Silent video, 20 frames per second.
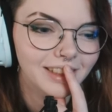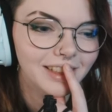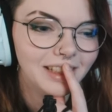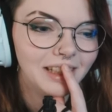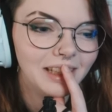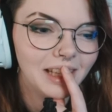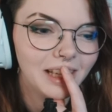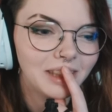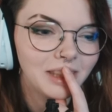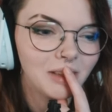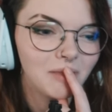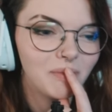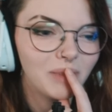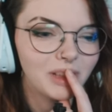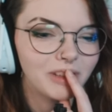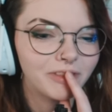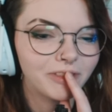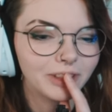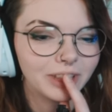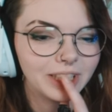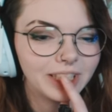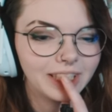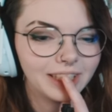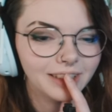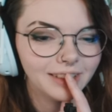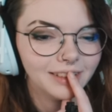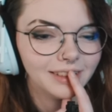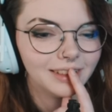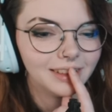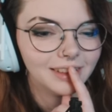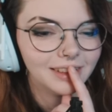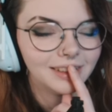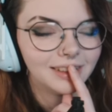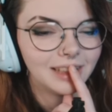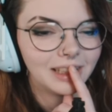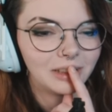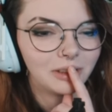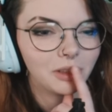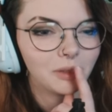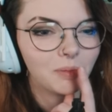Let them be free.
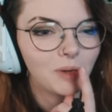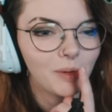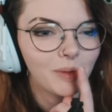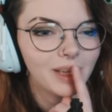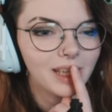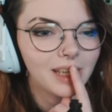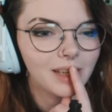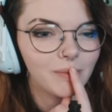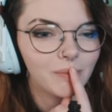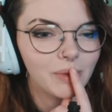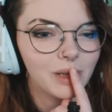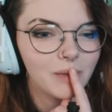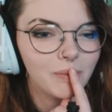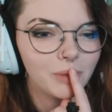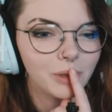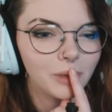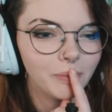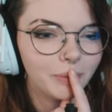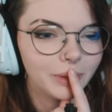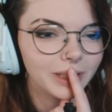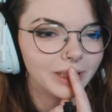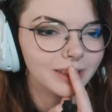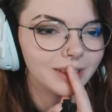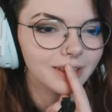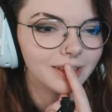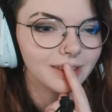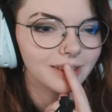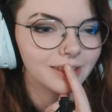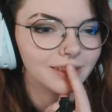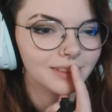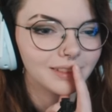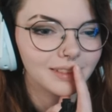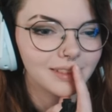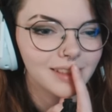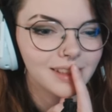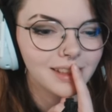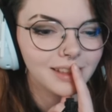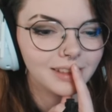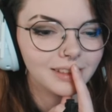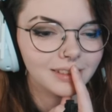I know they'll probably eat people, but
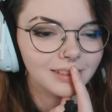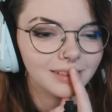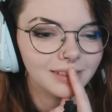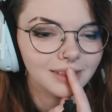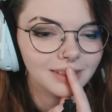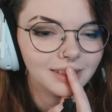still.